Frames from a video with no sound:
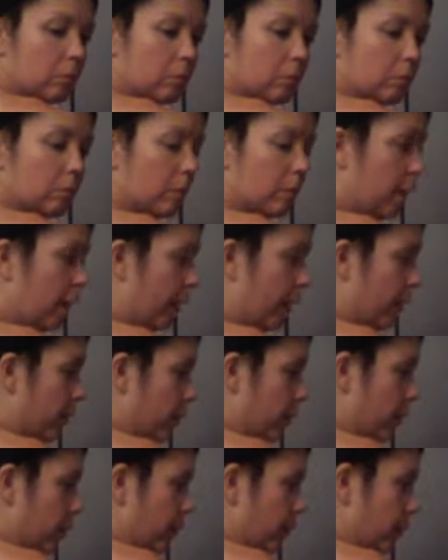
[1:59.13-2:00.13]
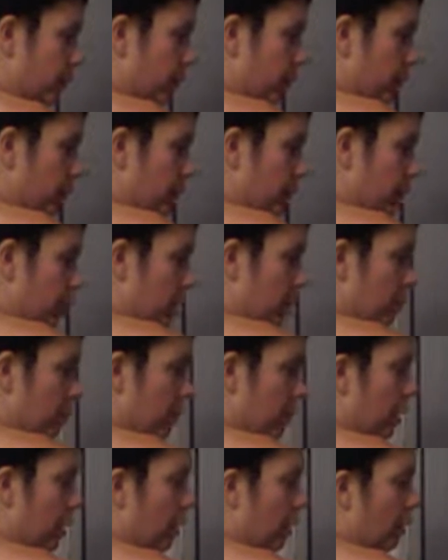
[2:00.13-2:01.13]
yeah, I'm gonna
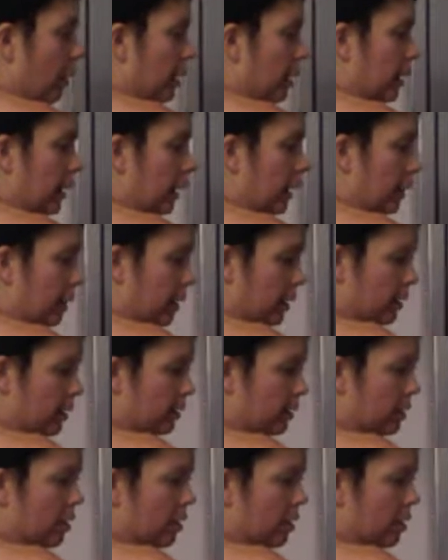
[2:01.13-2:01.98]
go ahead and get this